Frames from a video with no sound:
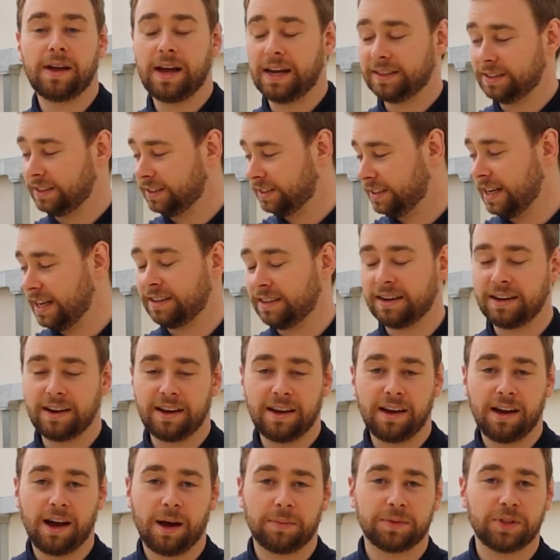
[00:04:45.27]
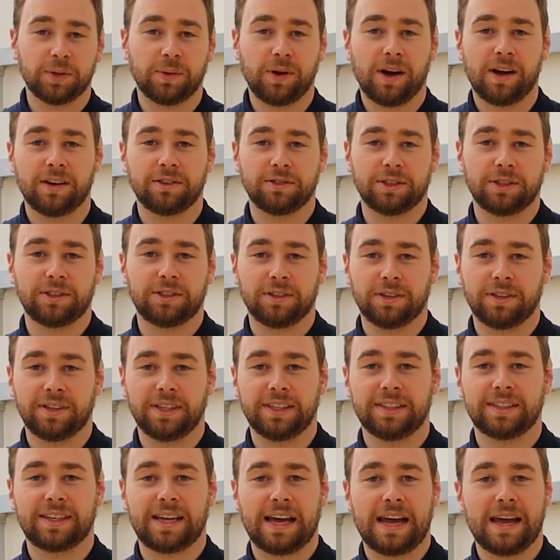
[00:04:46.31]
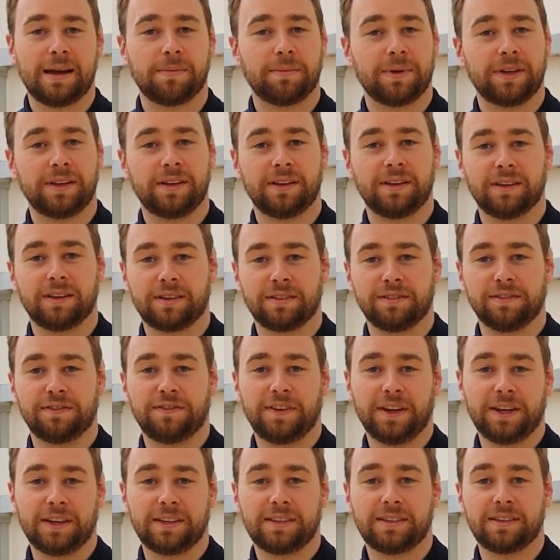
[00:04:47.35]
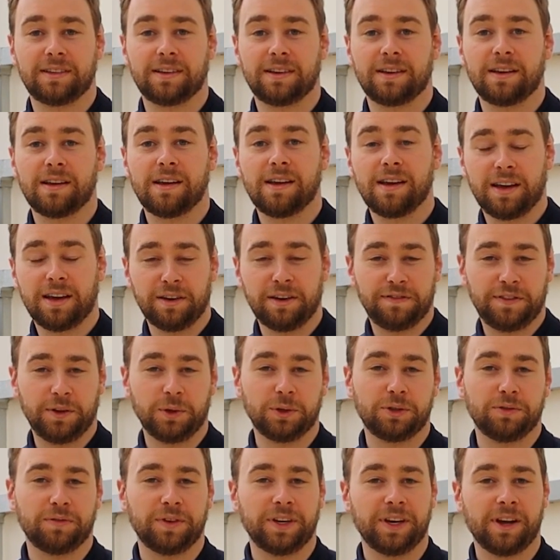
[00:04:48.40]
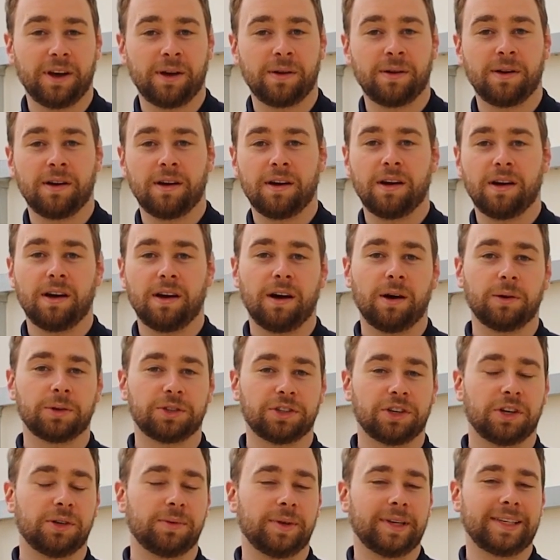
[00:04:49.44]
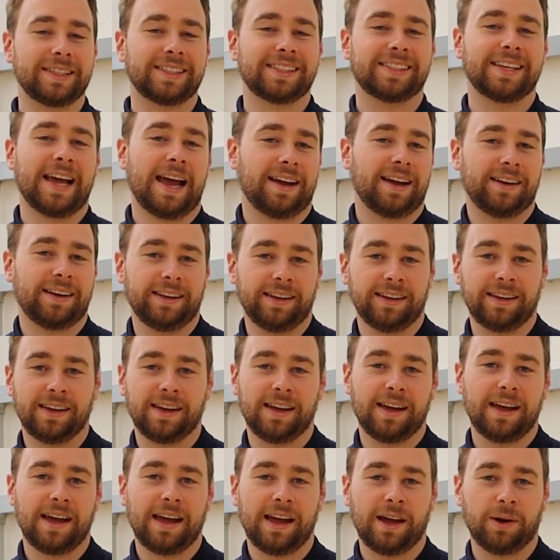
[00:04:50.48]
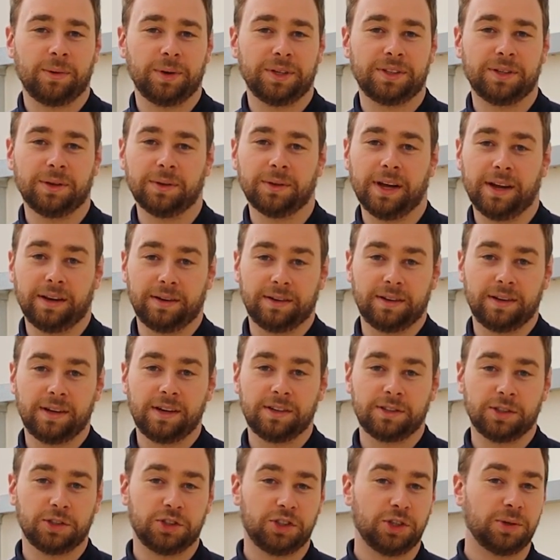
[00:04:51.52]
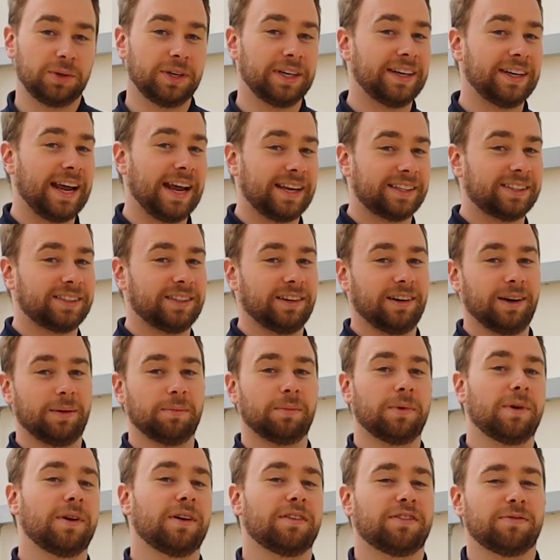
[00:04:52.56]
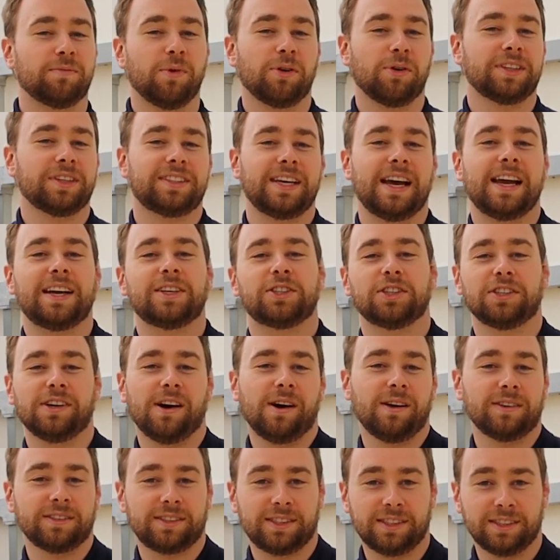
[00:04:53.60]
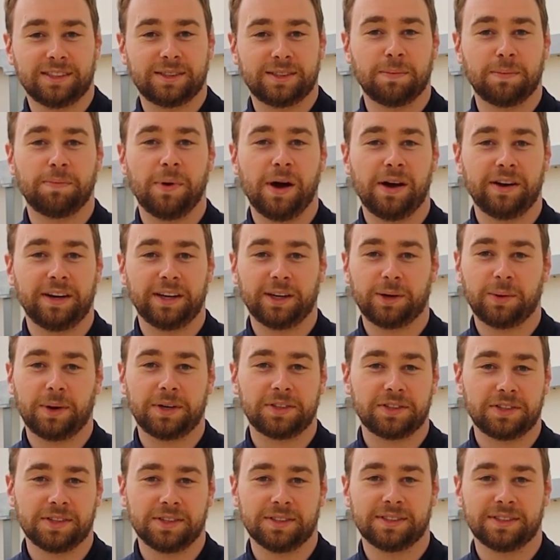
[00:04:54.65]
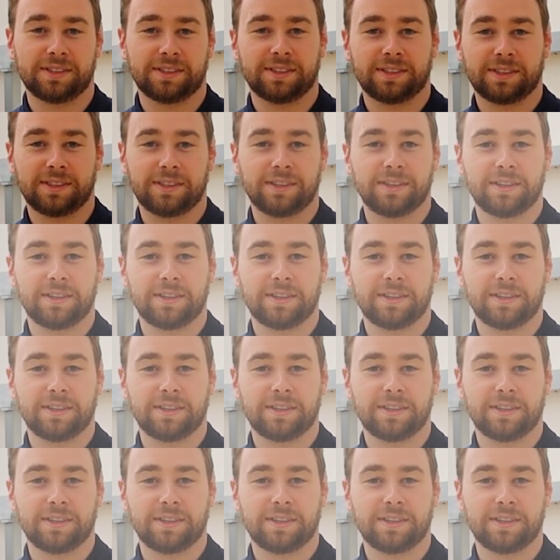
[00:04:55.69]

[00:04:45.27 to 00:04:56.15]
As I said, up to one hundred of these can be configured. In a future video, I'll show you exactly how we do that. So tune in next time for more intelligent answers to burning questions.